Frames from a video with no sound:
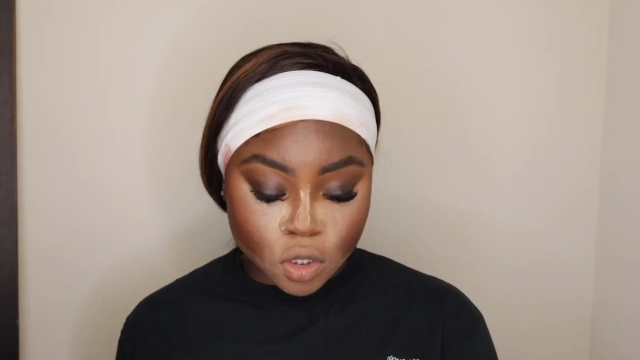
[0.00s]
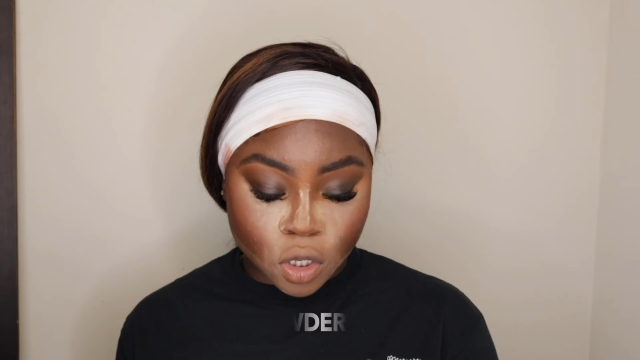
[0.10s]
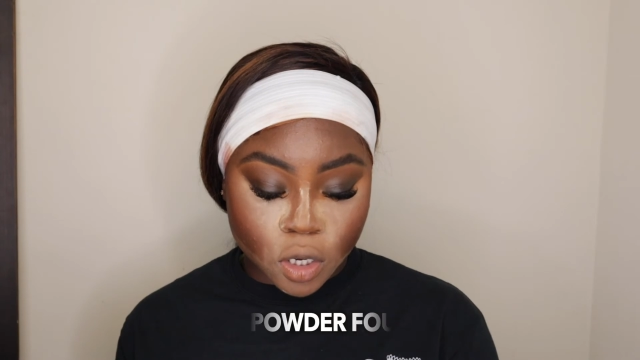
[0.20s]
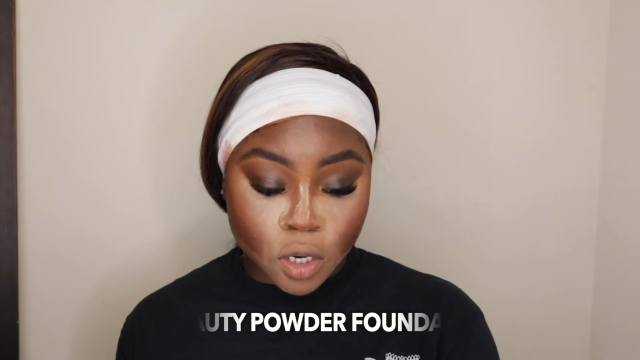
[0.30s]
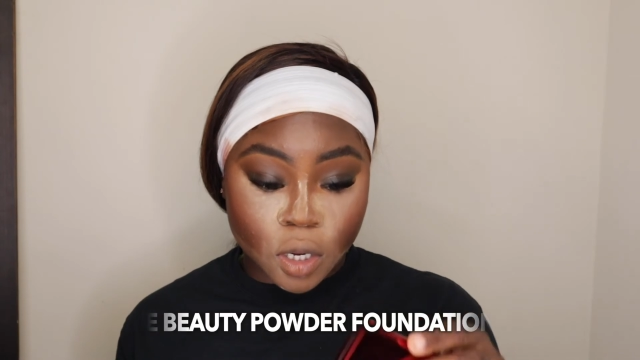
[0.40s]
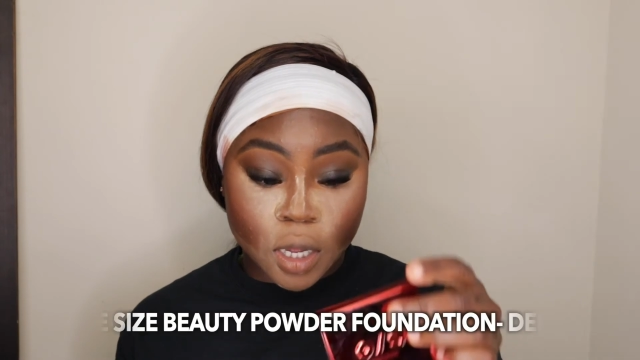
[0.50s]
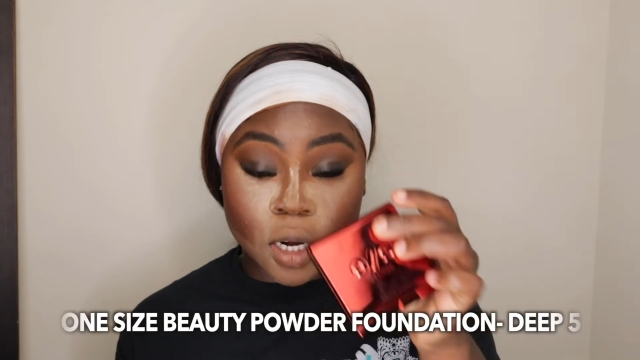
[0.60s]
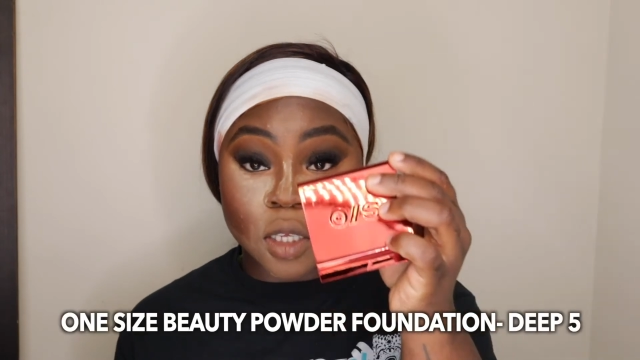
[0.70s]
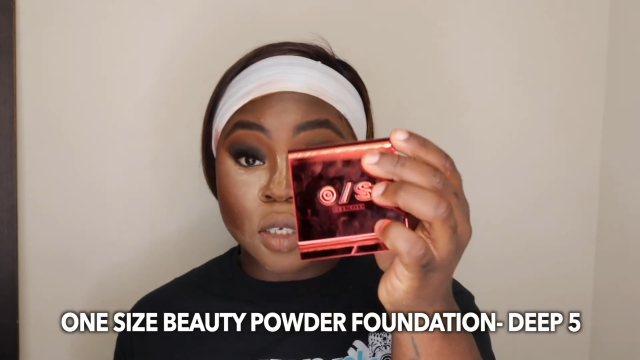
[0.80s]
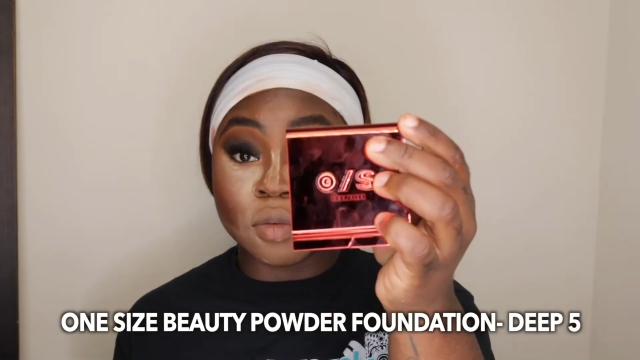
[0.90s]
step, I'm
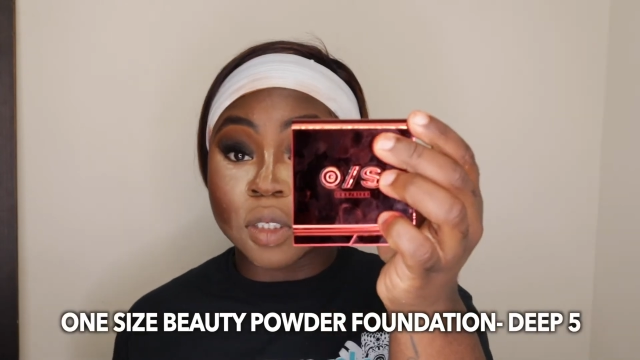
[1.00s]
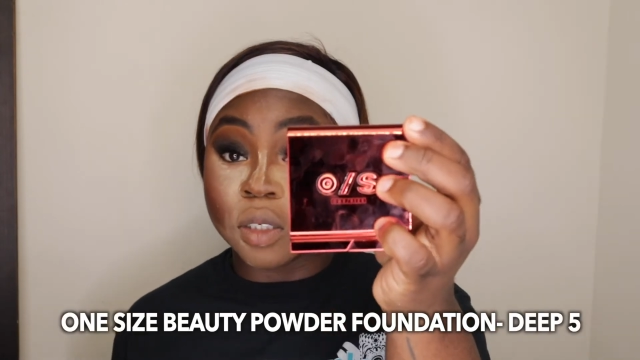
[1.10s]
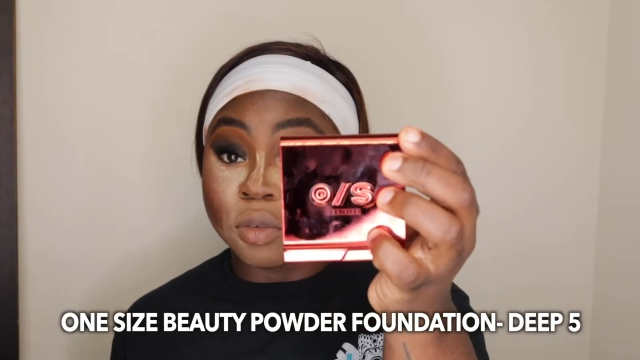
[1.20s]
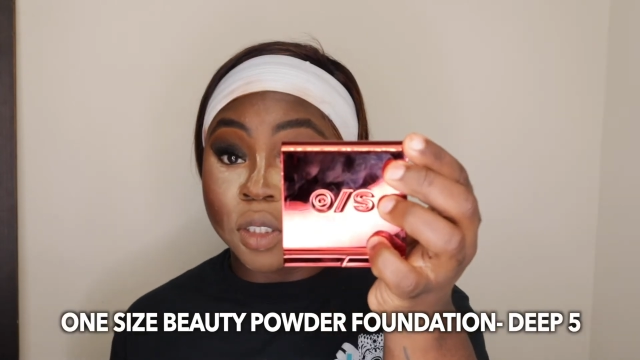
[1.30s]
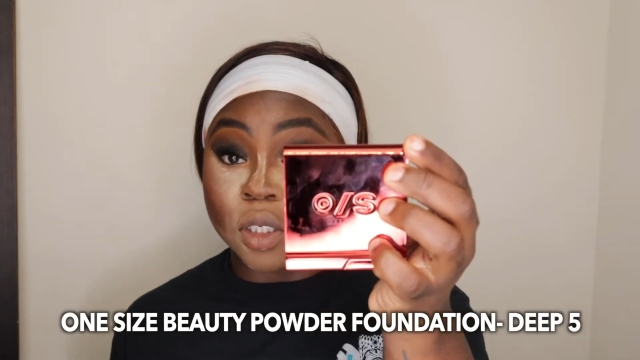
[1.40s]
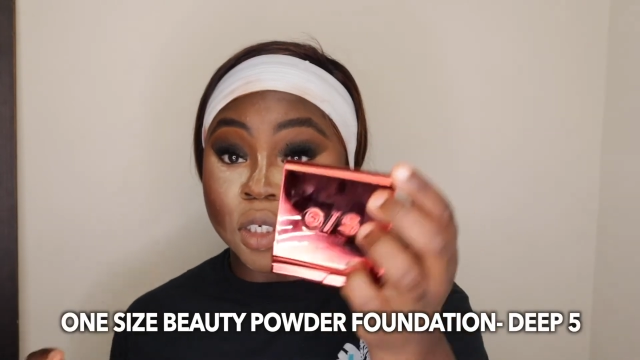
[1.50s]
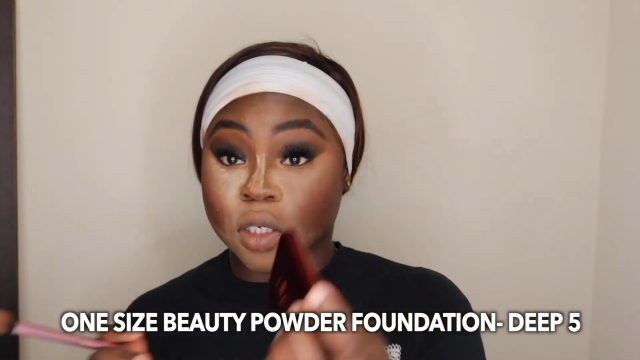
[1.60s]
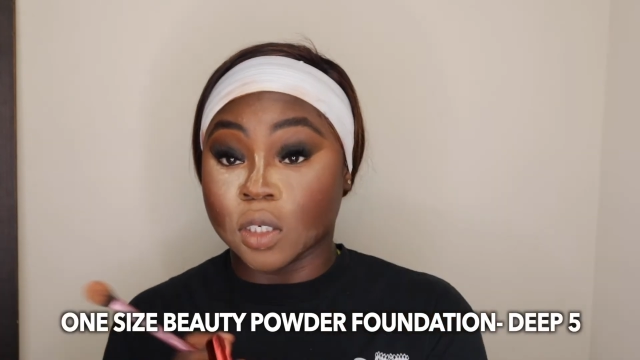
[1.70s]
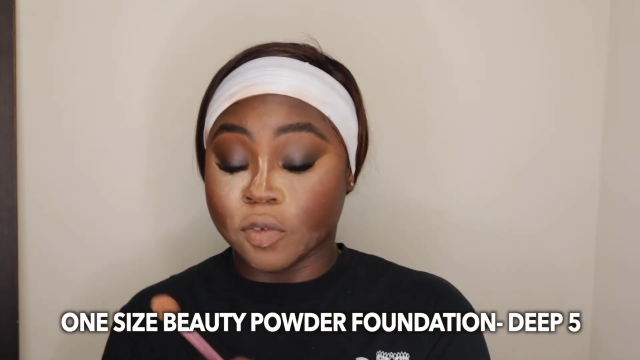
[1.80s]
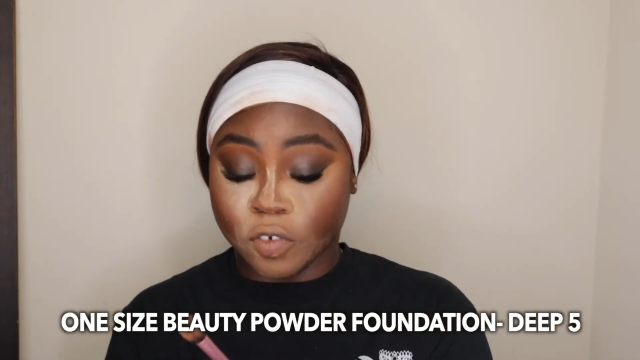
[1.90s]
trying this new
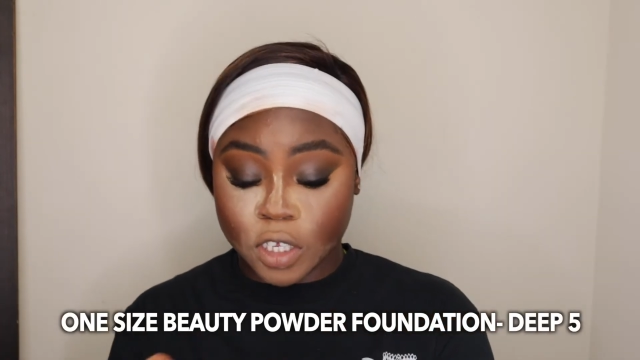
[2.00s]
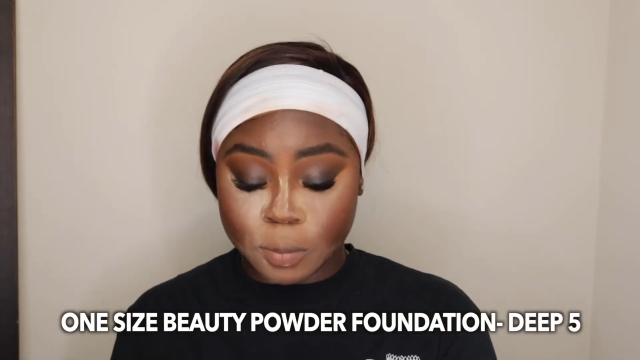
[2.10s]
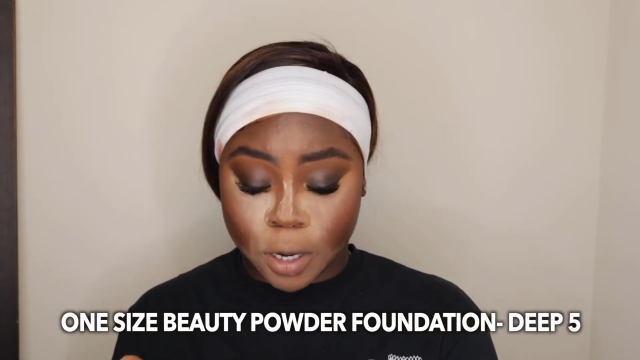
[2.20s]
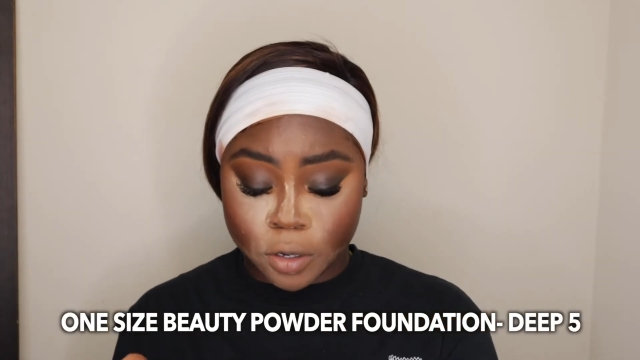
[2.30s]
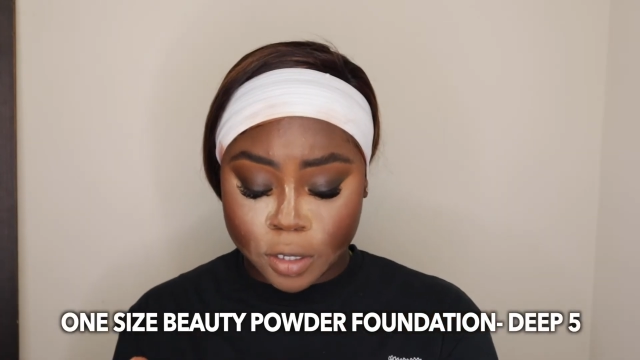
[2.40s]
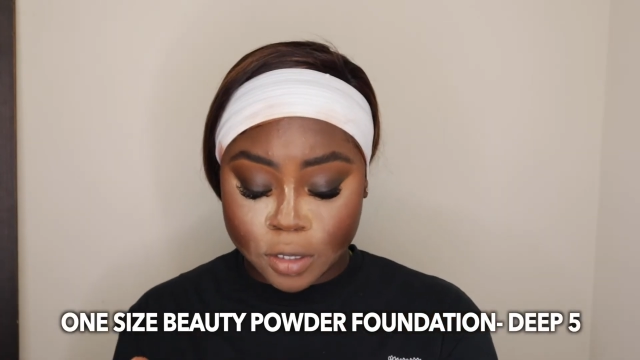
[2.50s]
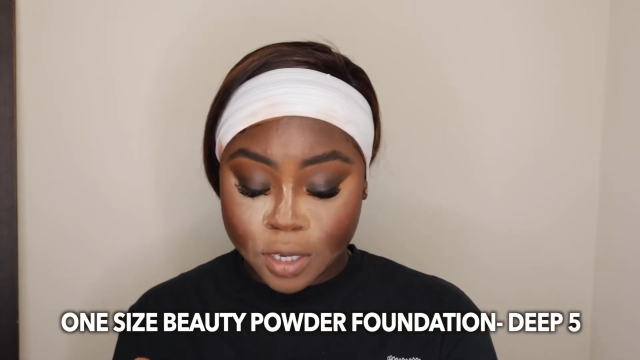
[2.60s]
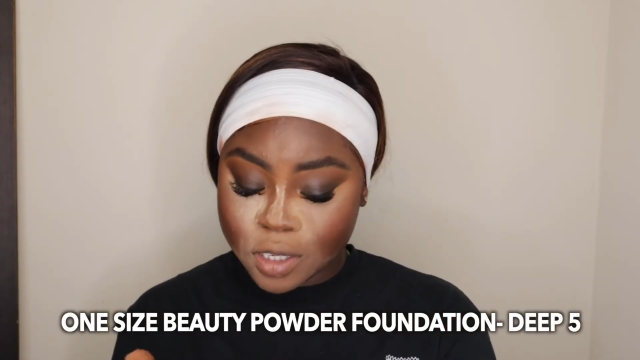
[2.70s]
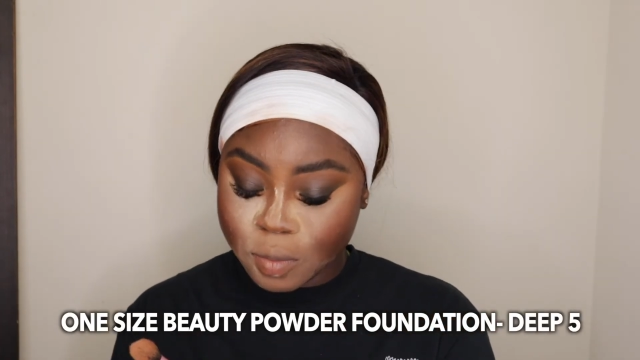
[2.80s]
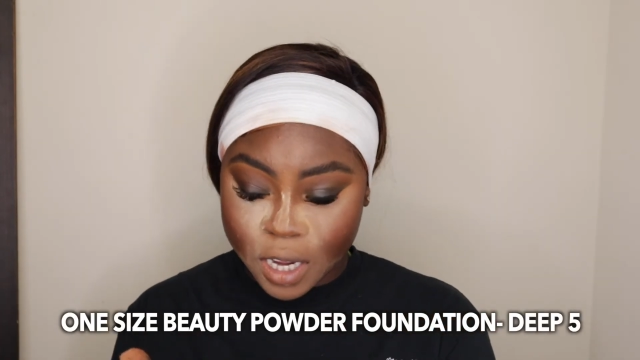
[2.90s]

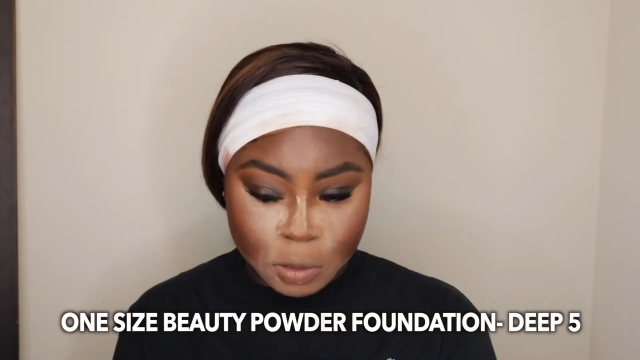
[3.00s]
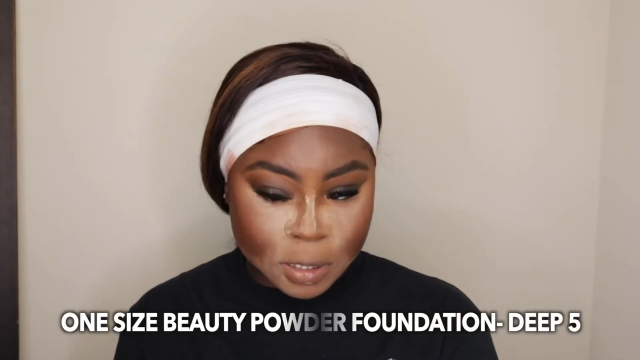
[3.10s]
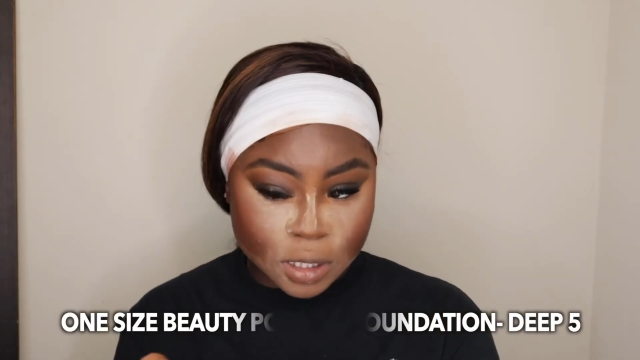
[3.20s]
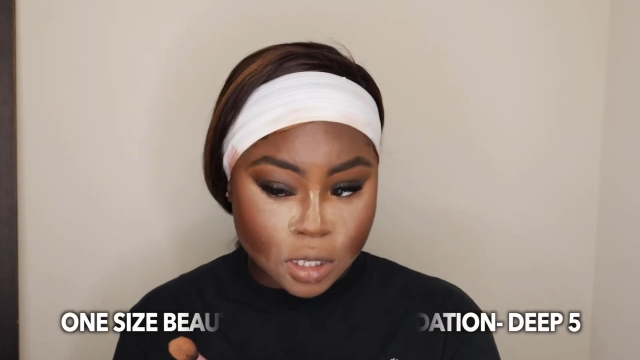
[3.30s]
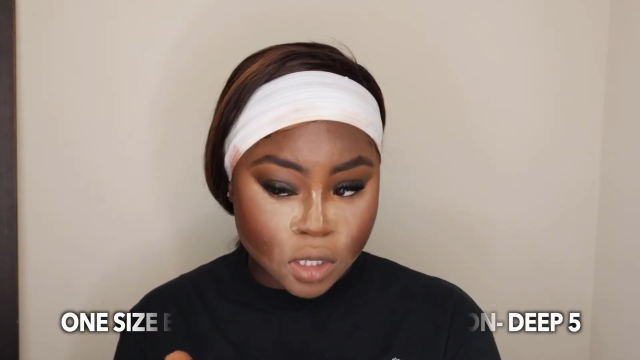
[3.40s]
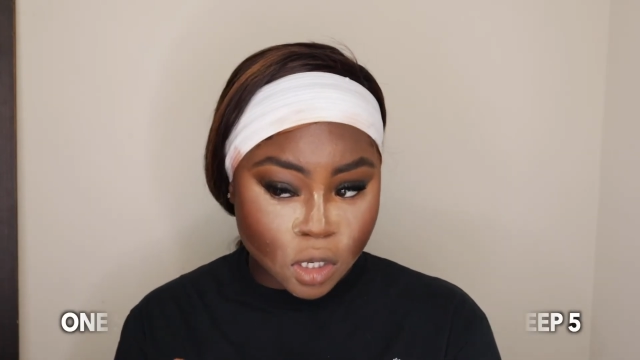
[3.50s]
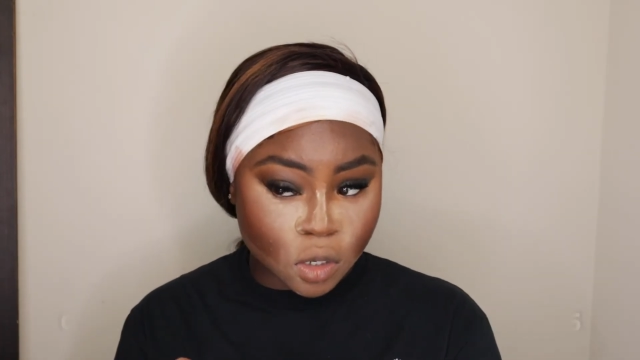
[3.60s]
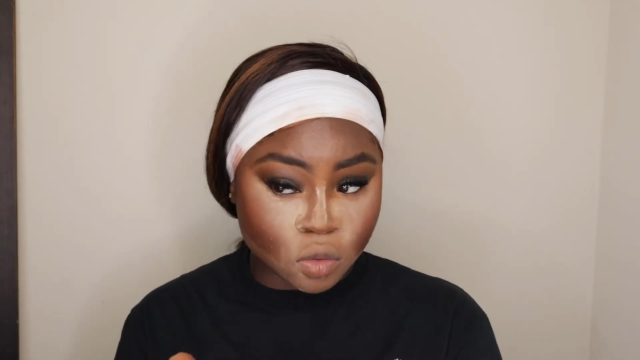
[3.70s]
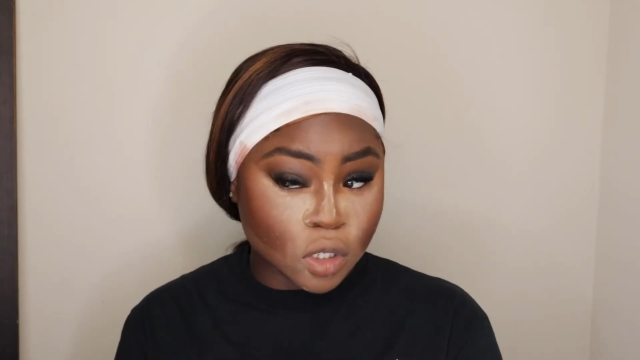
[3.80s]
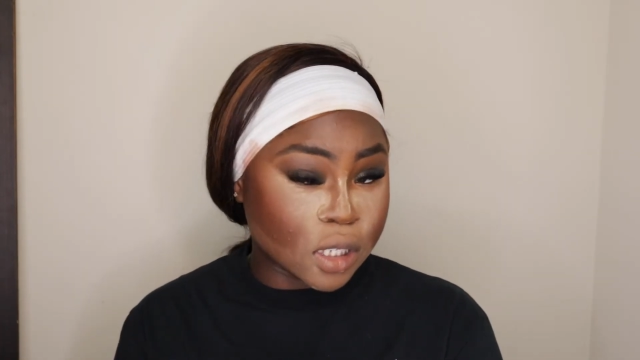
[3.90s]
foundation